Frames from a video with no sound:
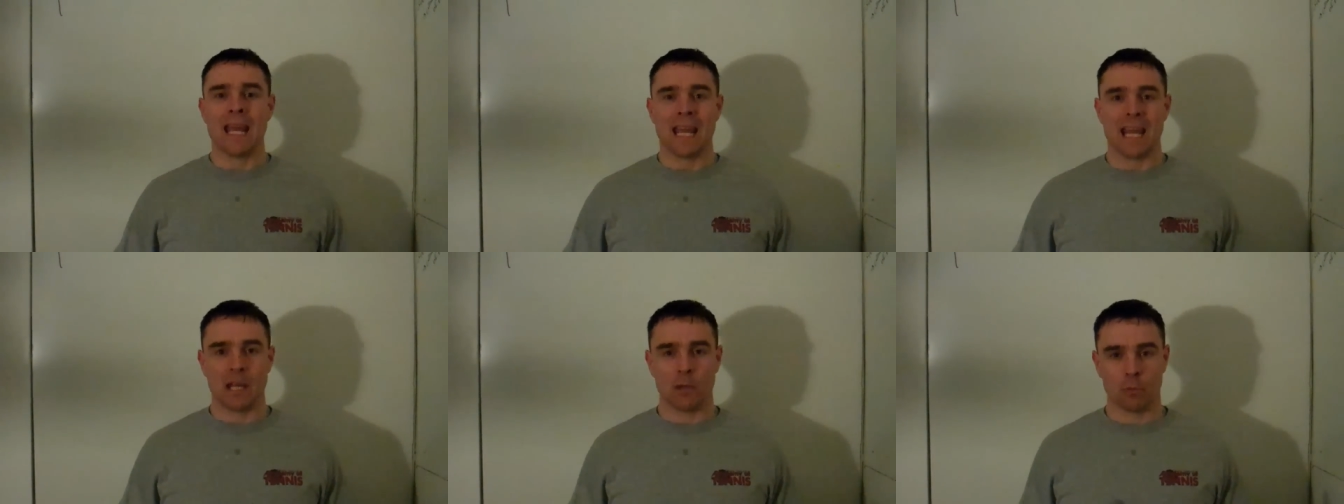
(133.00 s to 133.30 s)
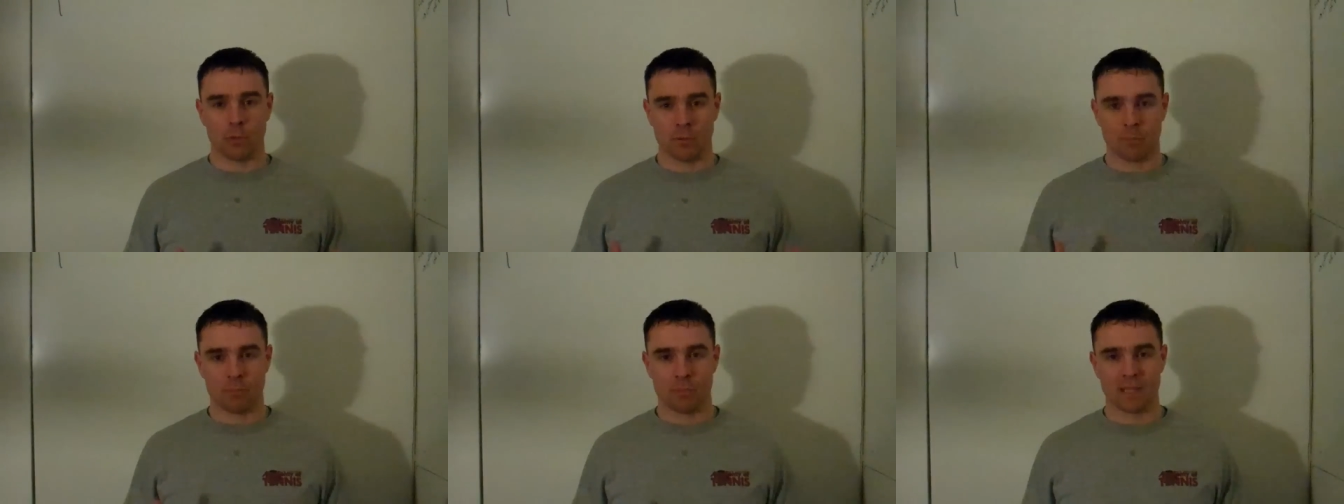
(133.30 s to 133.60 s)
and
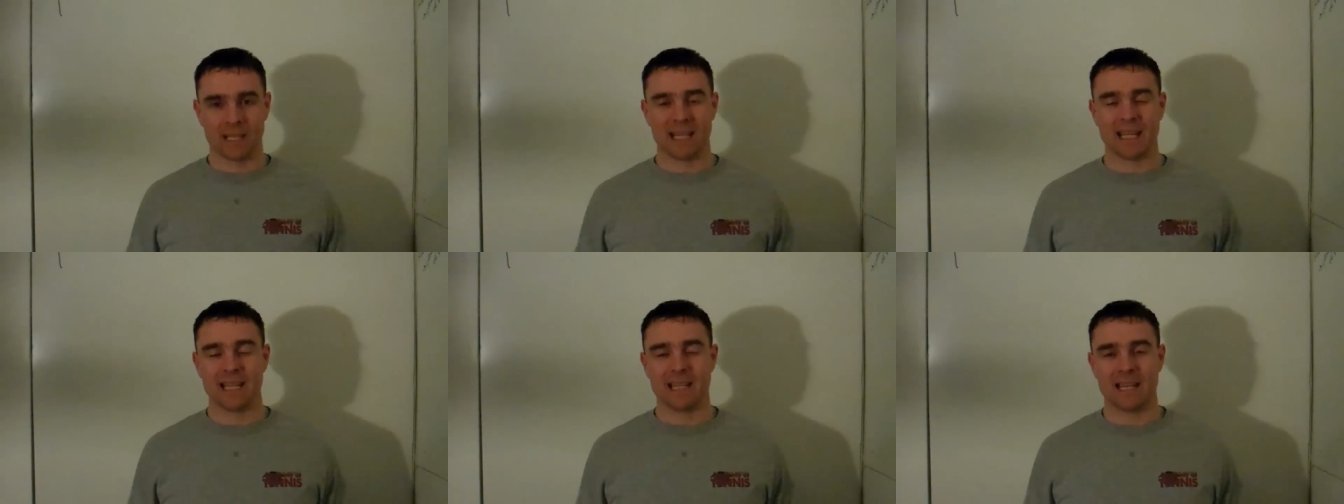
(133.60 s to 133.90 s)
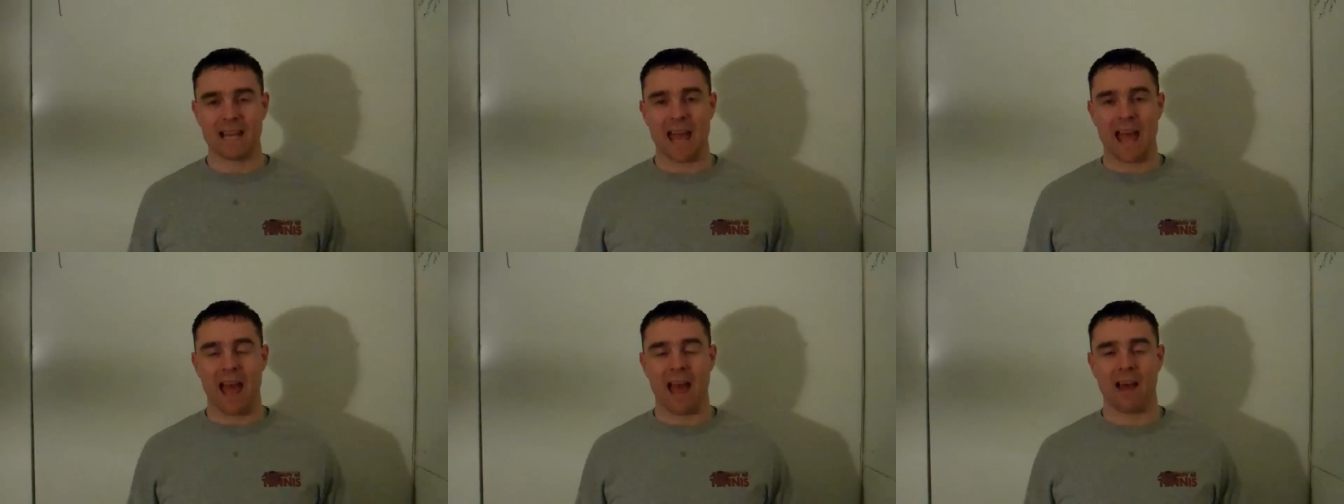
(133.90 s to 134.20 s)
we
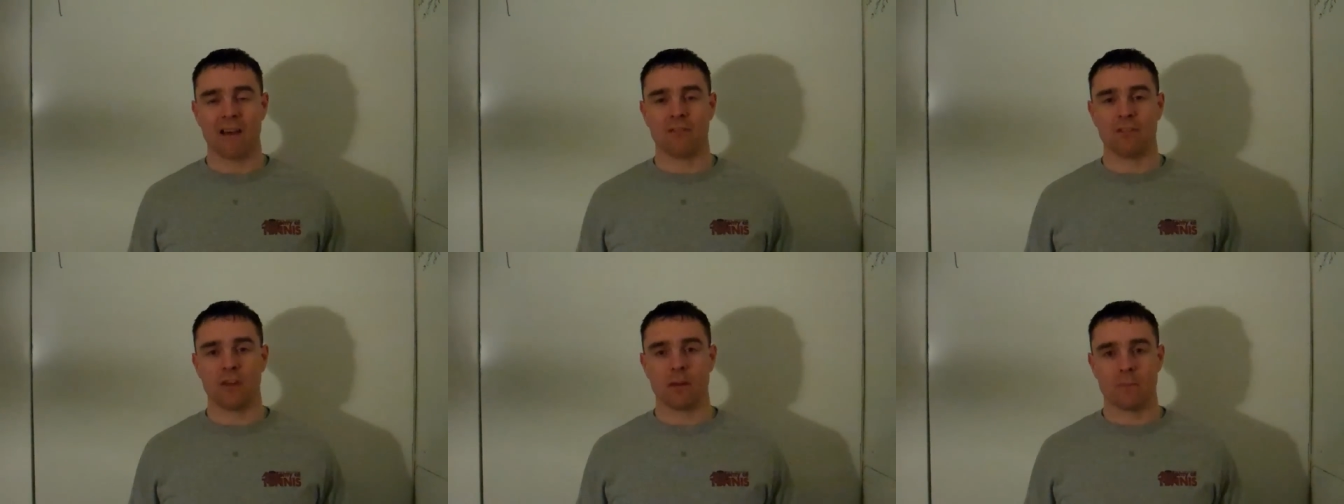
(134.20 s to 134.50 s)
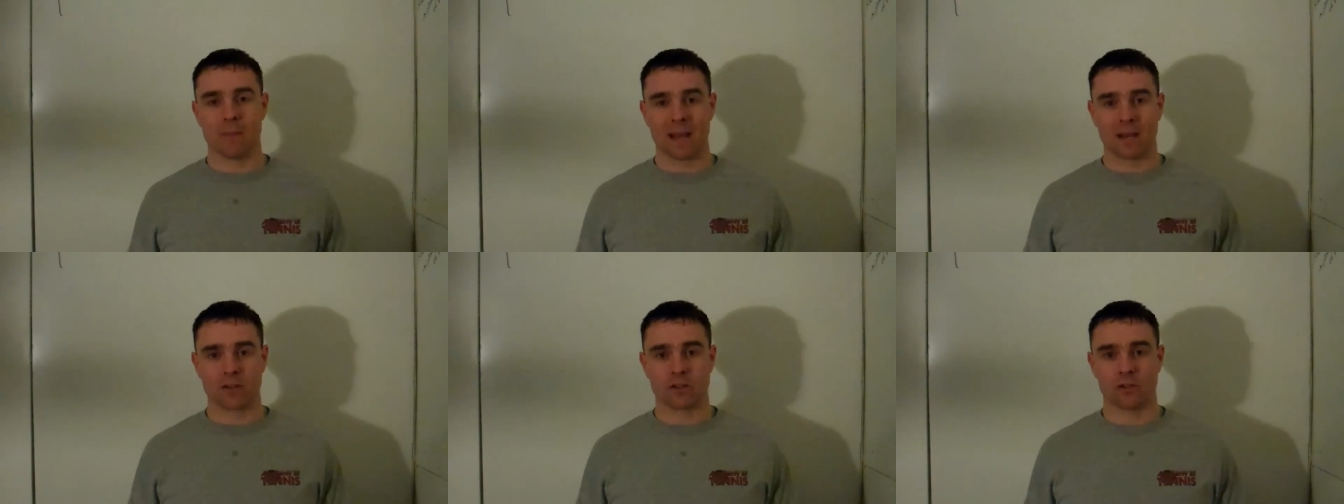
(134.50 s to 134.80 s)
begin to have
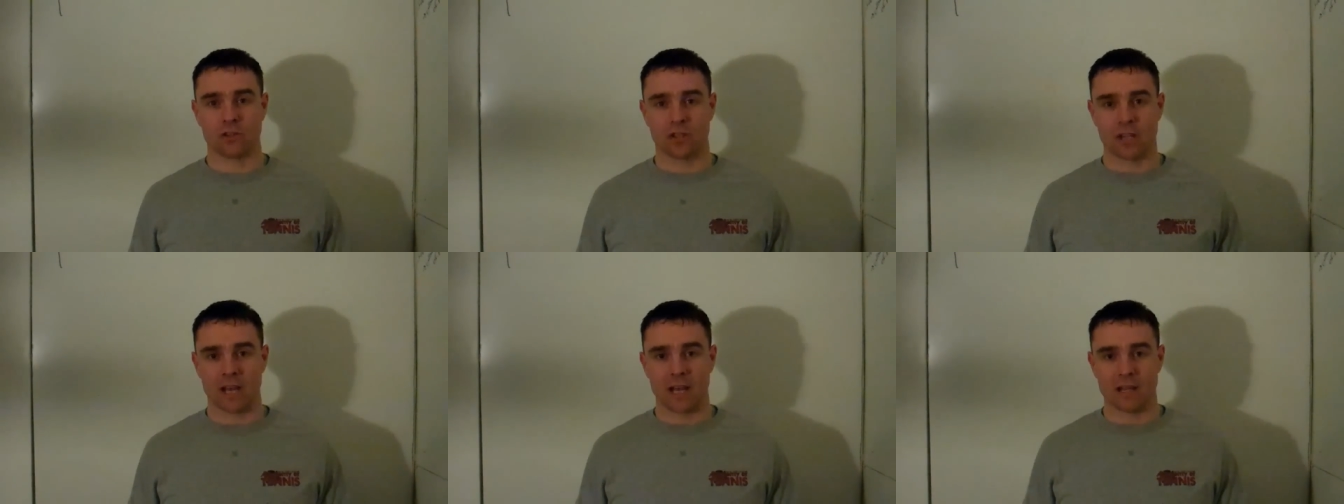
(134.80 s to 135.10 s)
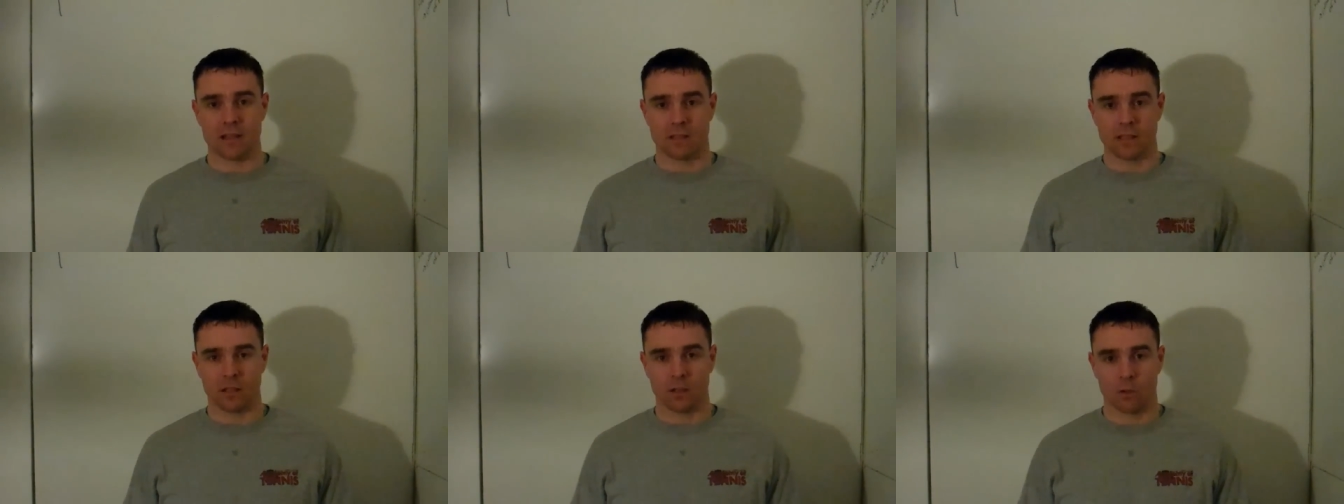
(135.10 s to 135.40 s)
them
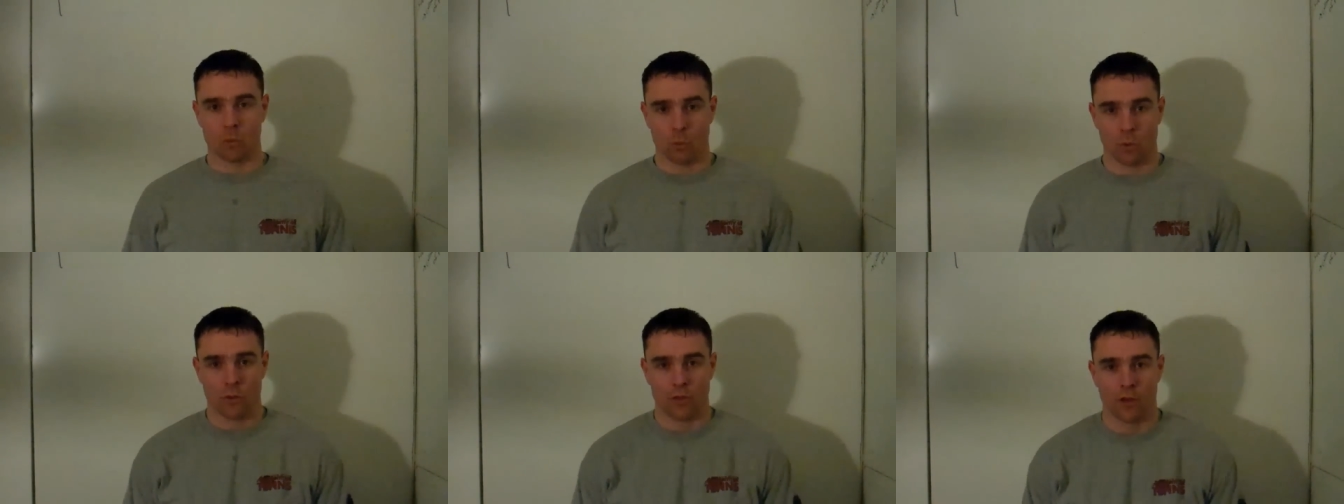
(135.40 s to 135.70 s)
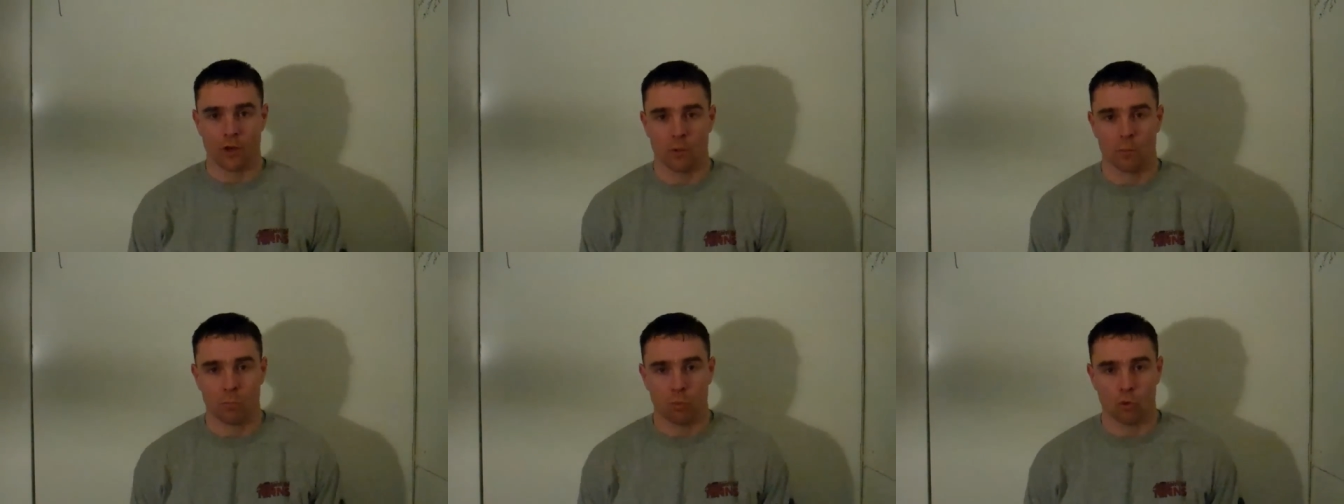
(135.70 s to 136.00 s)
exercising with
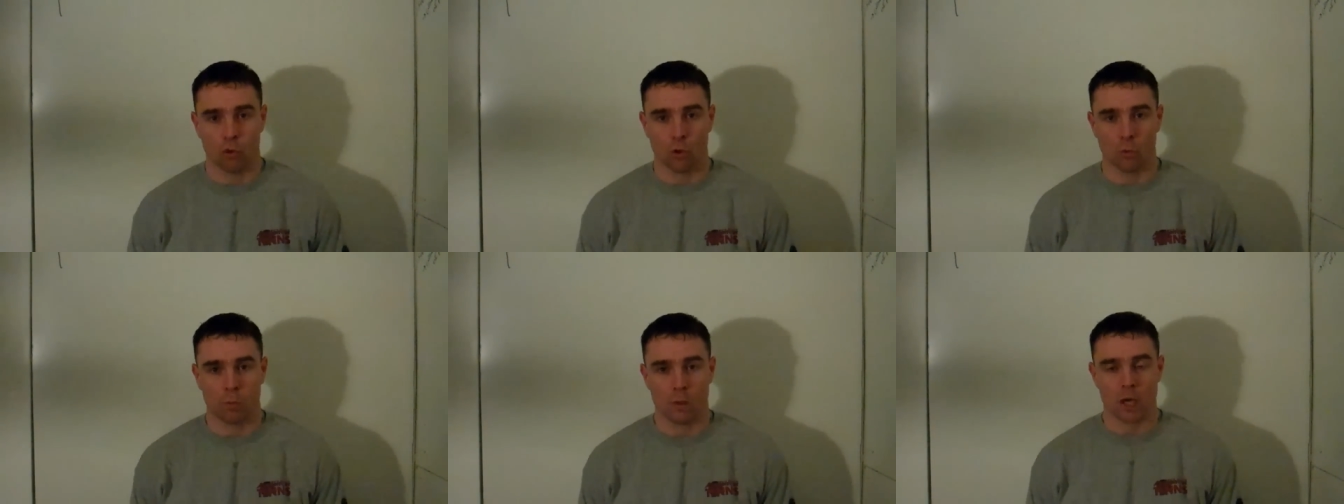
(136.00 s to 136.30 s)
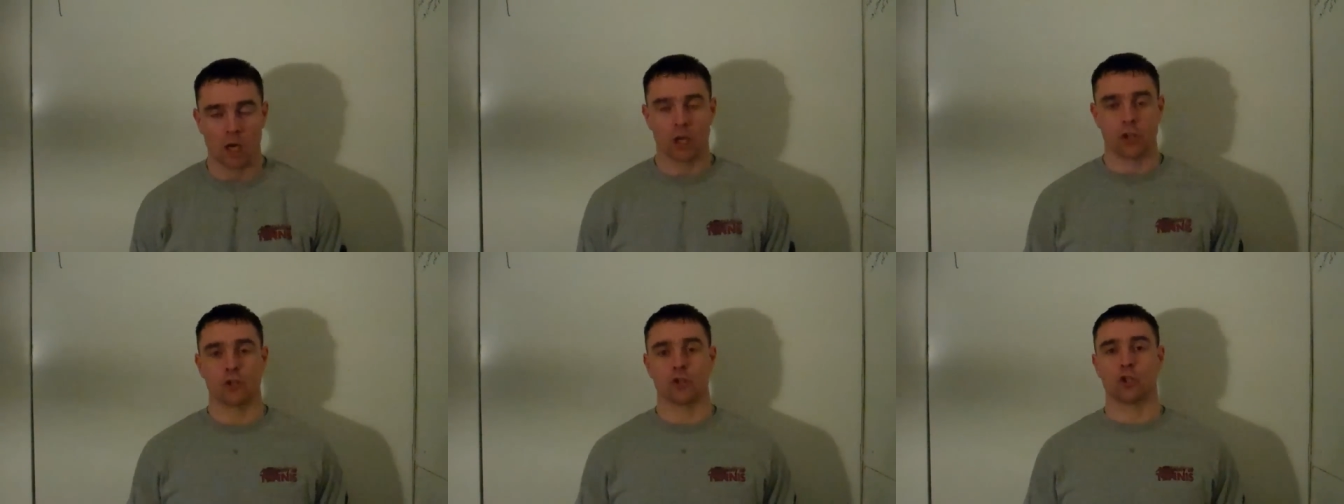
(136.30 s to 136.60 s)
their poor
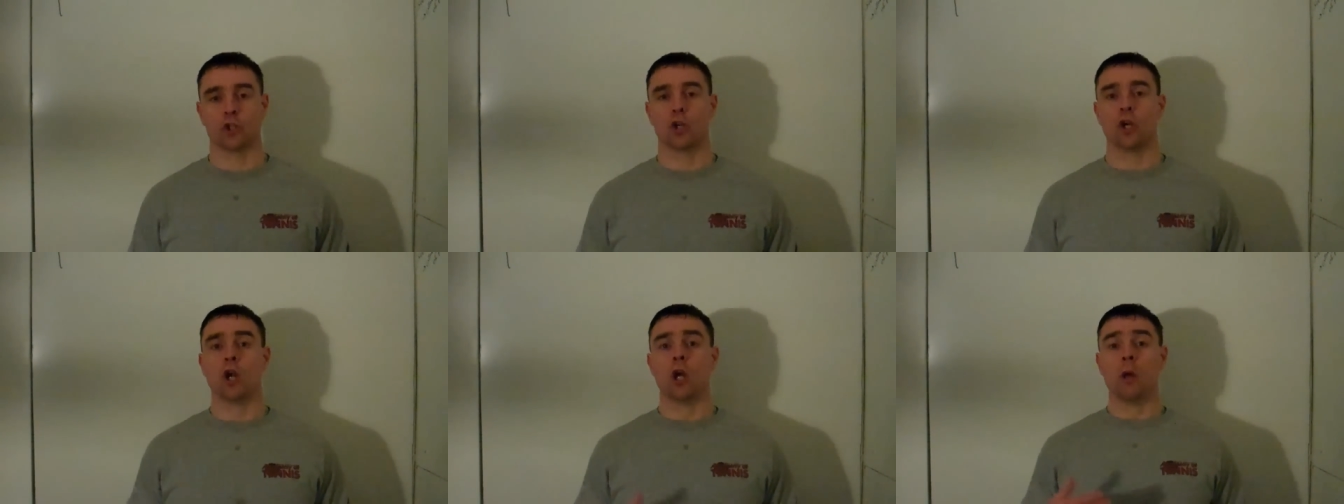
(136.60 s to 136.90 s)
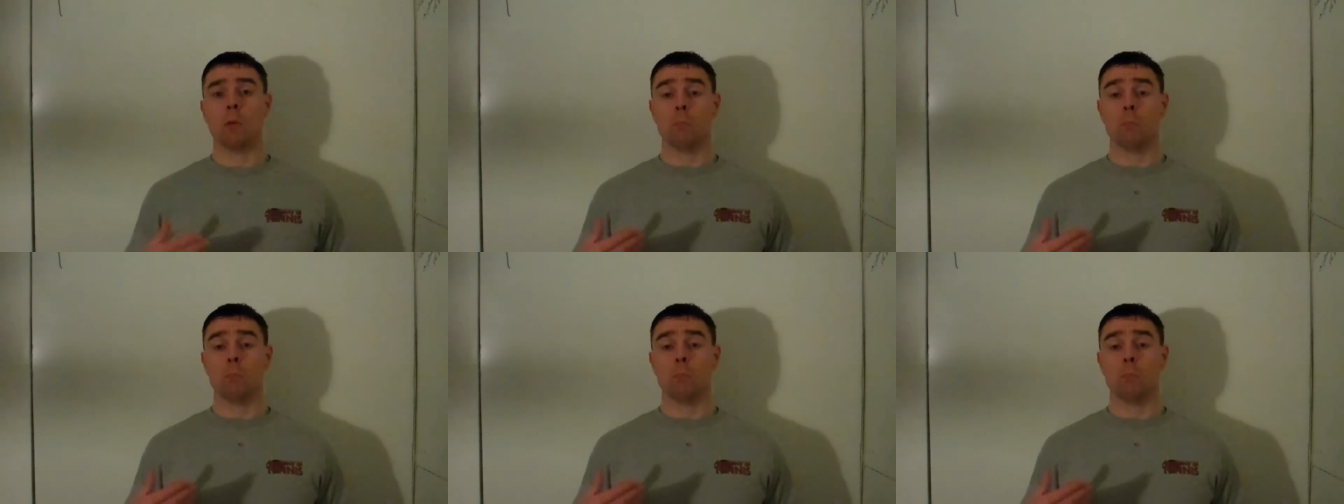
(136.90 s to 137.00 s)
posture,